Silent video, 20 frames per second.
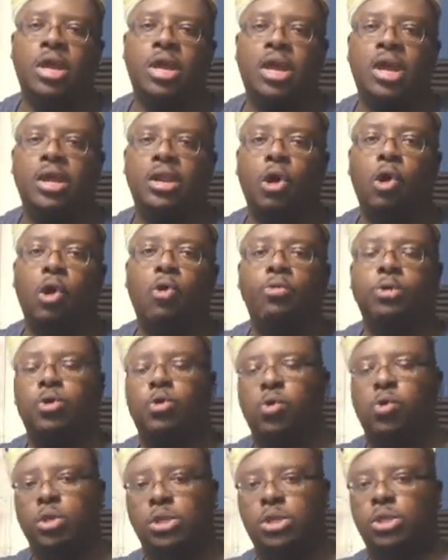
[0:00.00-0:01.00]
And over the
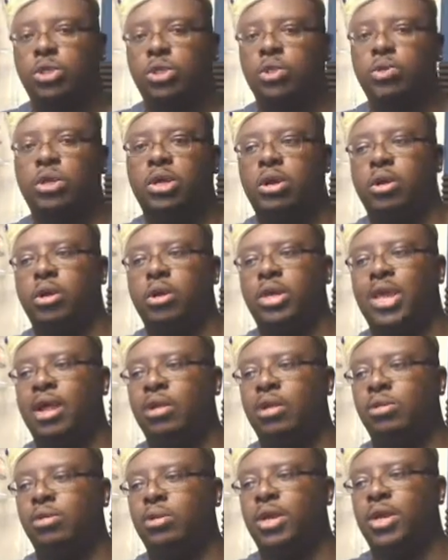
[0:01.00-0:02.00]
course of the 2 year,
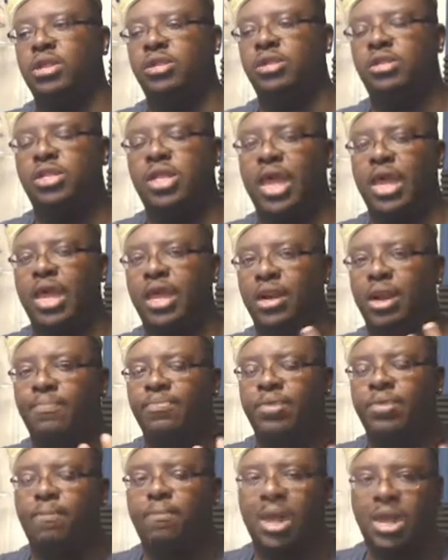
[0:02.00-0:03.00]
Calder has taken
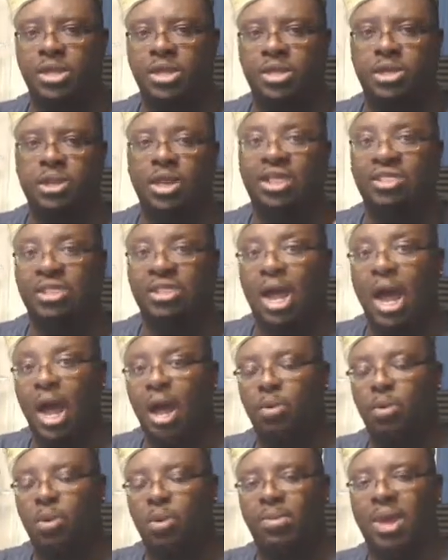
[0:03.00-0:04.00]
up the mantle as
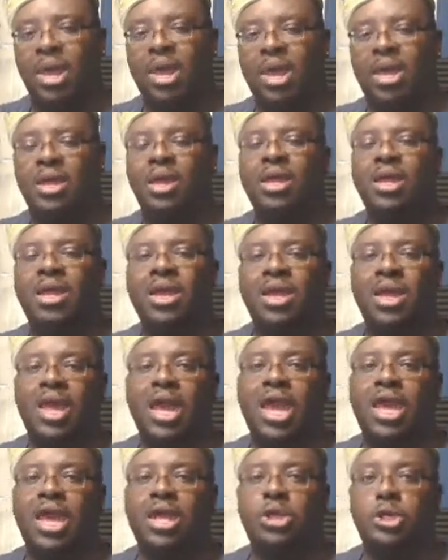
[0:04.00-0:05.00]
Aquaman,
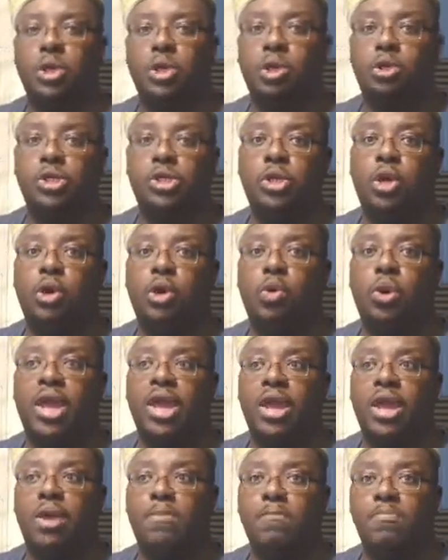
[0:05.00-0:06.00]
and is also
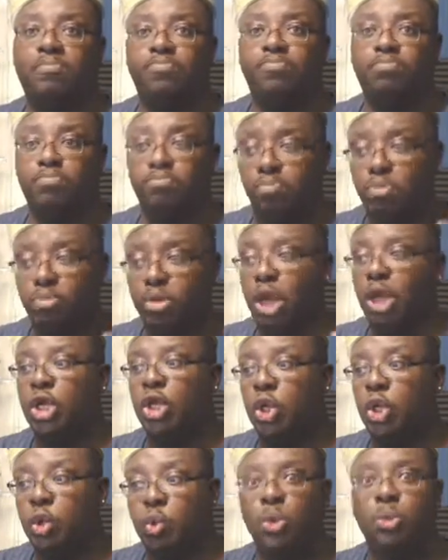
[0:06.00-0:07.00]
a
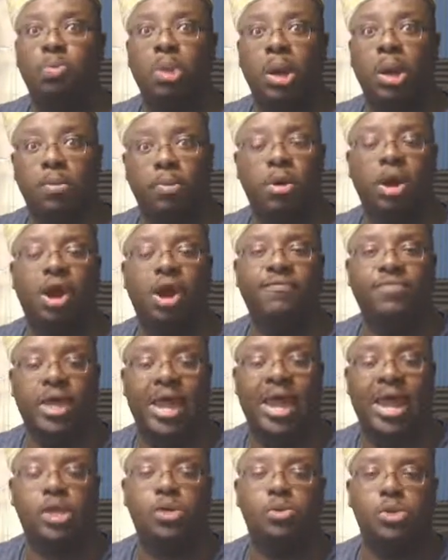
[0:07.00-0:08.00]
huge member of
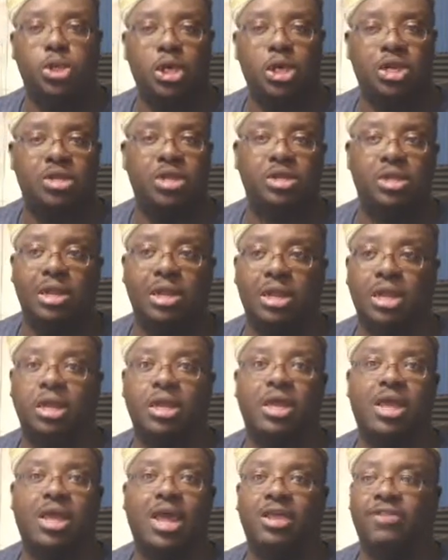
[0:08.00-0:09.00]
the actual Justice League.
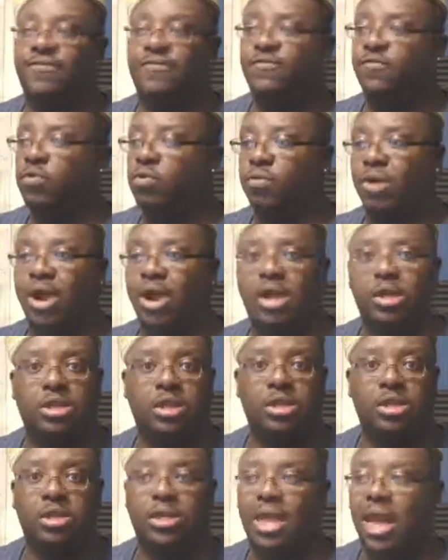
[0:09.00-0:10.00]
He has full rights
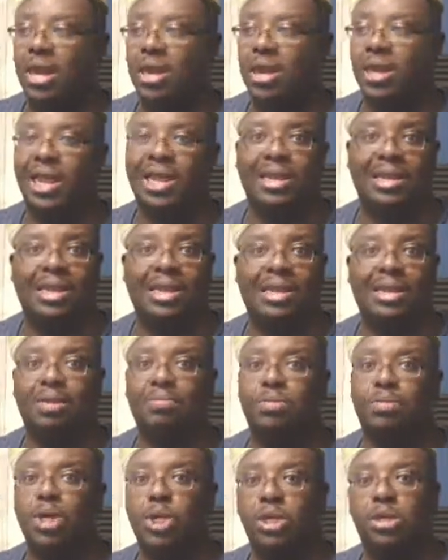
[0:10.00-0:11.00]
and is kind of like
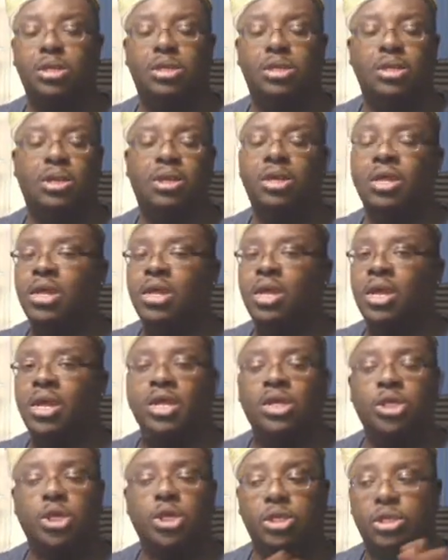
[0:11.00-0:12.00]
leading missions, and
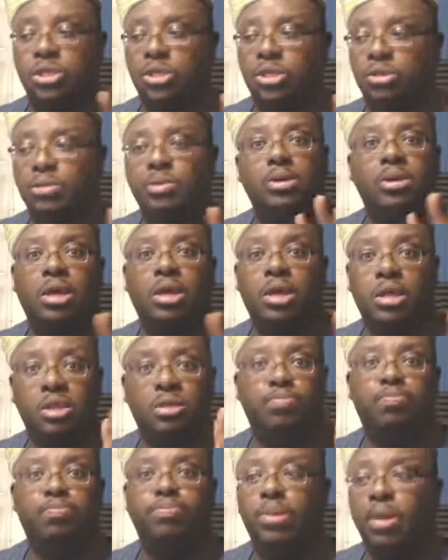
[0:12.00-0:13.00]
just
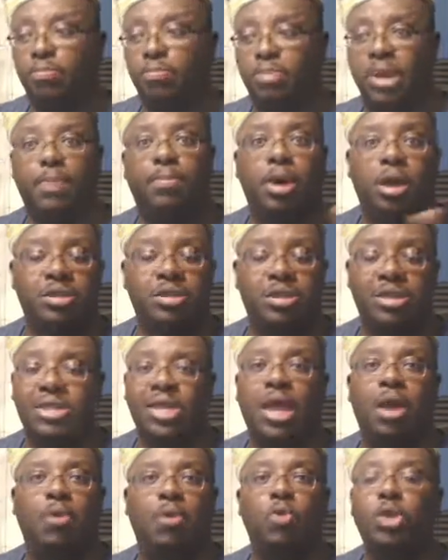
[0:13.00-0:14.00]
he's big boss in
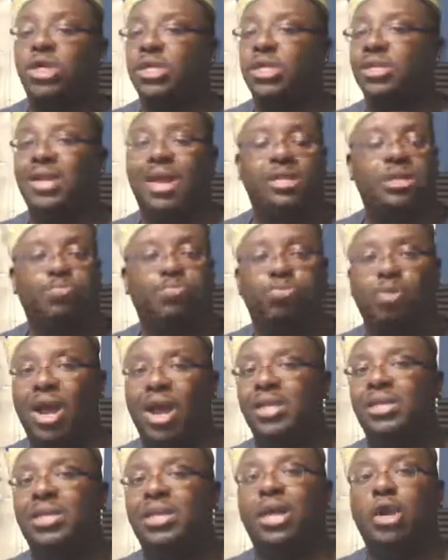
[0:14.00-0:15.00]
town, which is not
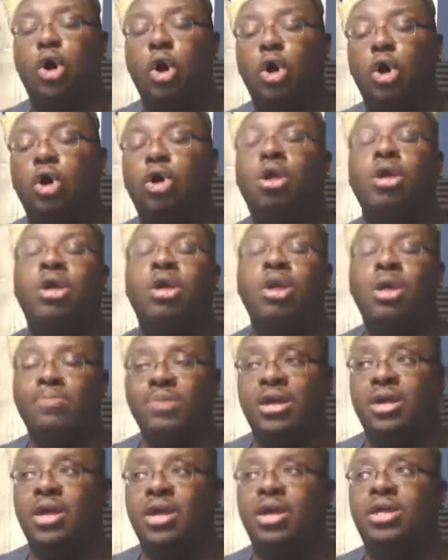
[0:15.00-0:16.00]
surprising at all,
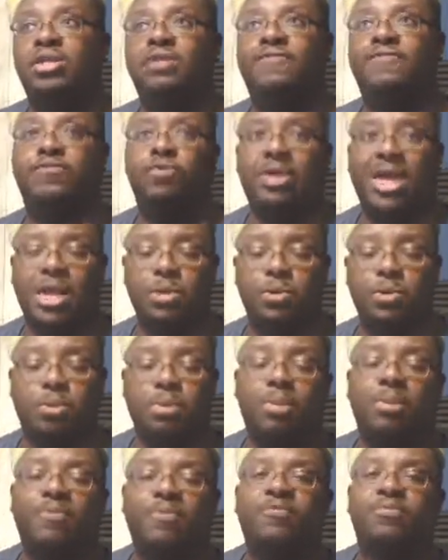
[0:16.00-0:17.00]
because if you guys
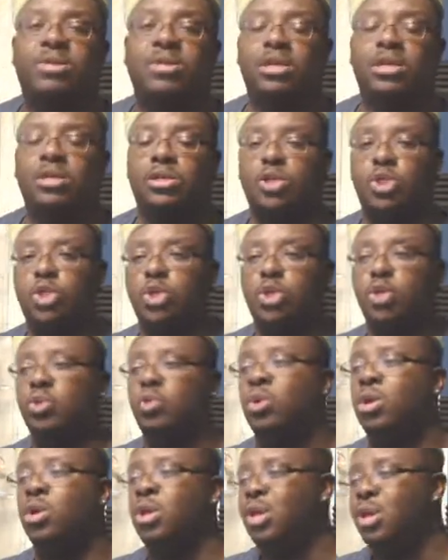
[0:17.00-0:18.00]
remember from season
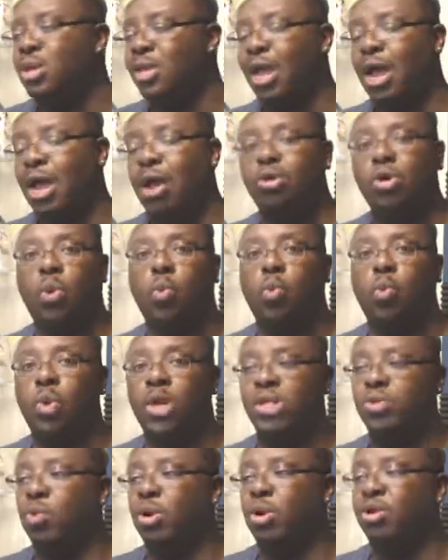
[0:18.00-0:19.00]
2, Calder
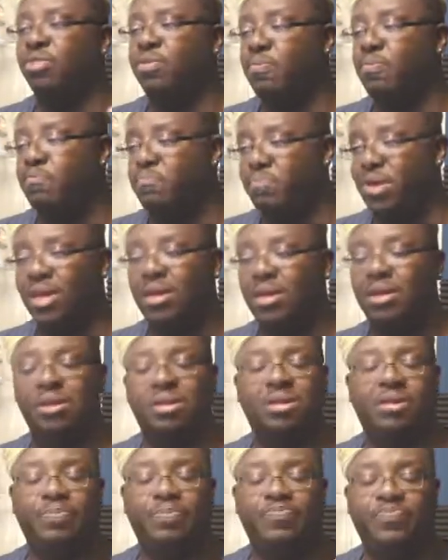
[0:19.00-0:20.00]
was one of the
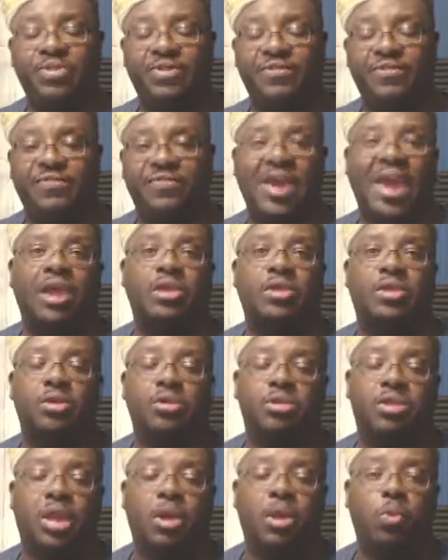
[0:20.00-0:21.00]
biggest
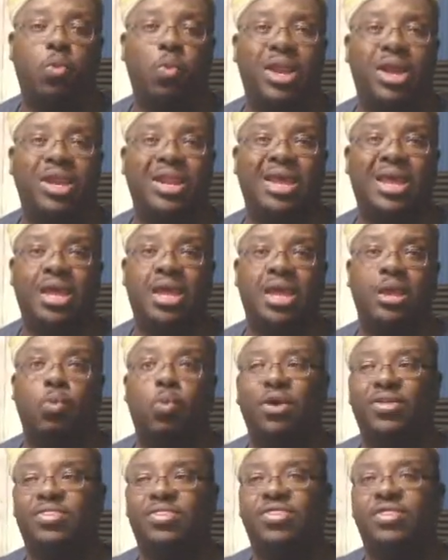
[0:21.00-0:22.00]
factors that went in
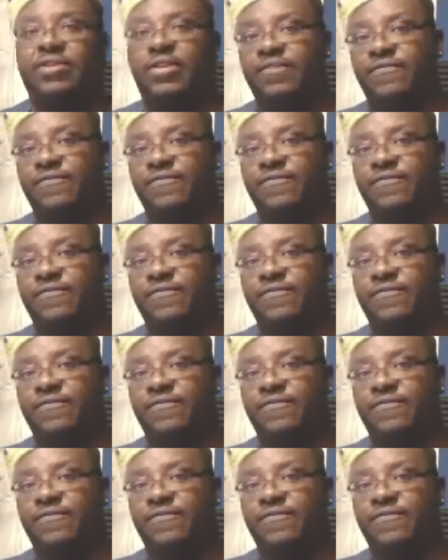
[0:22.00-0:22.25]
with